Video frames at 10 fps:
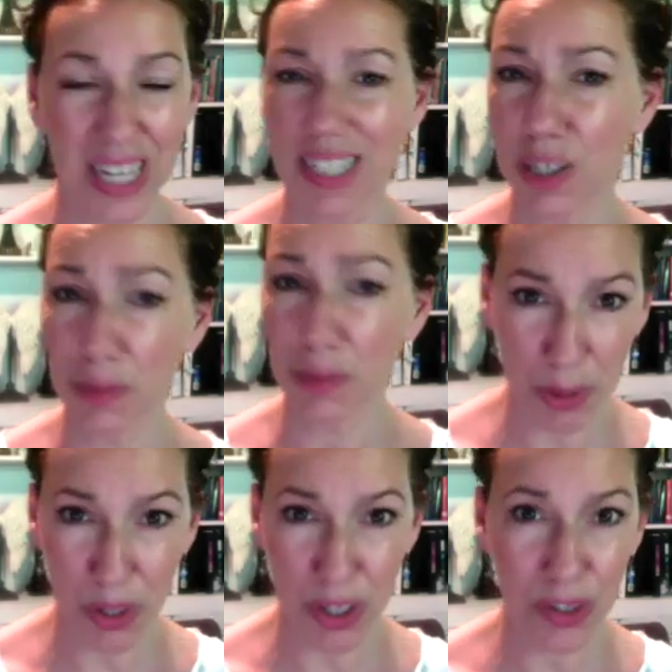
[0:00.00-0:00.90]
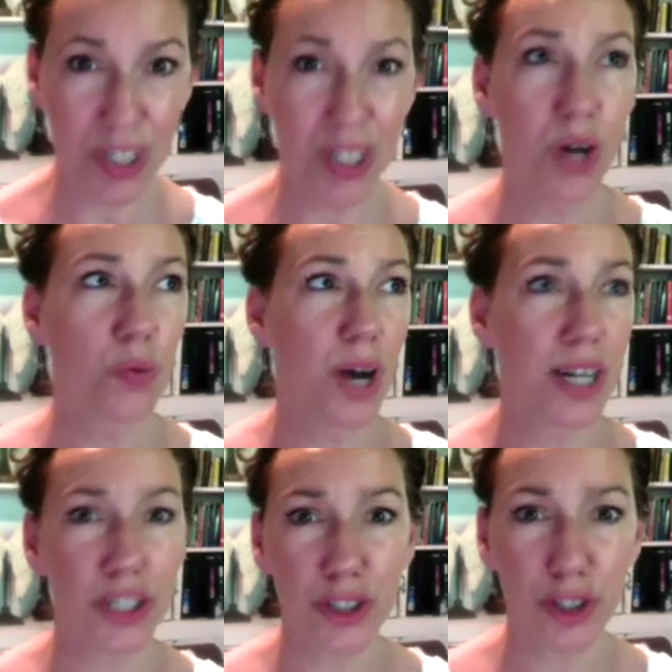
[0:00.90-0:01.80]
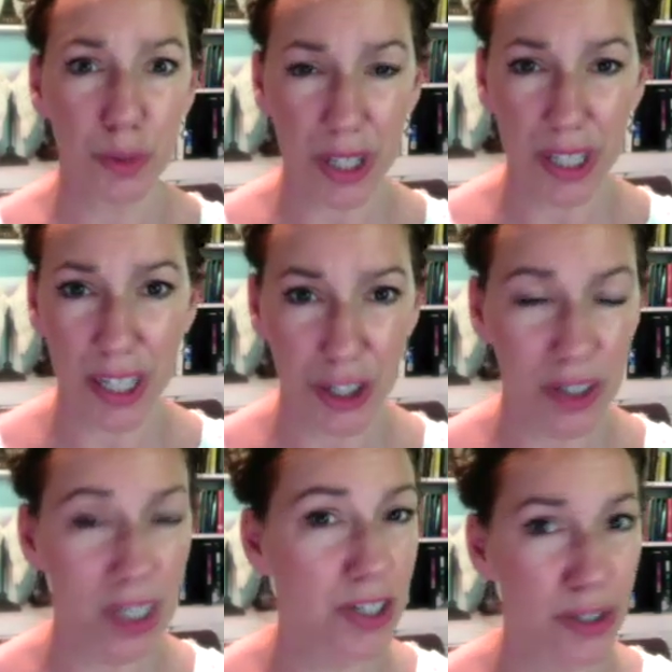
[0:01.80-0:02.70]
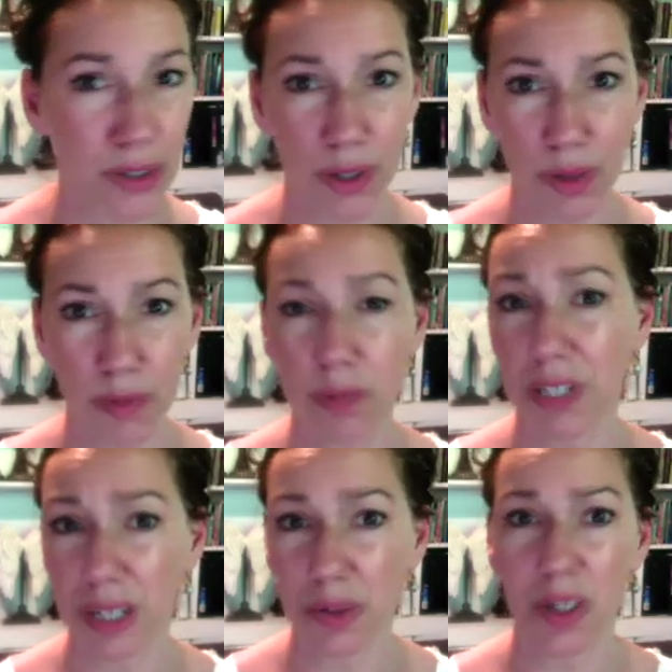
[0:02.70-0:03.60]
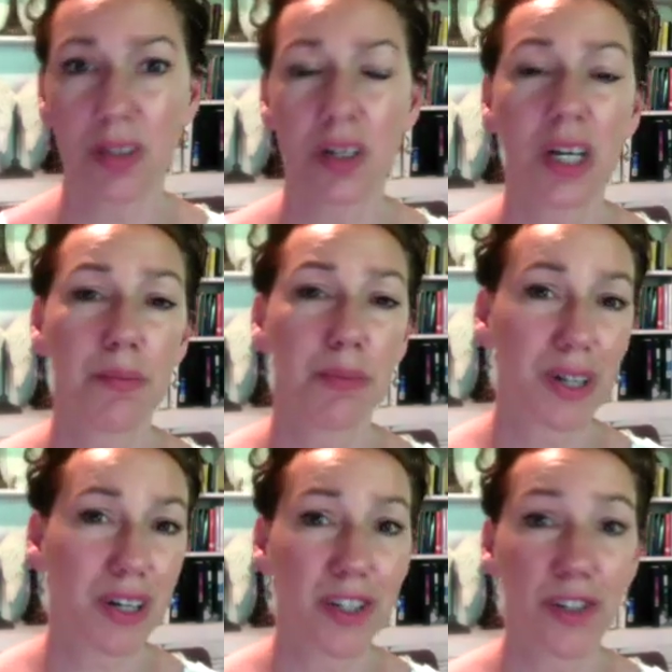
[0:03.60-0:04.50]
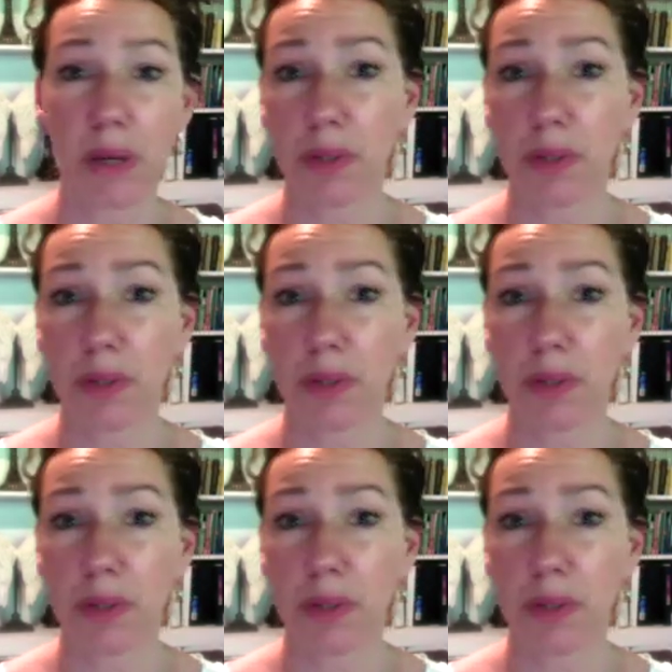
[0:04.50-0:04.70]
Now you might be wondering, why should you bring nature into your home to begin with? Because maybe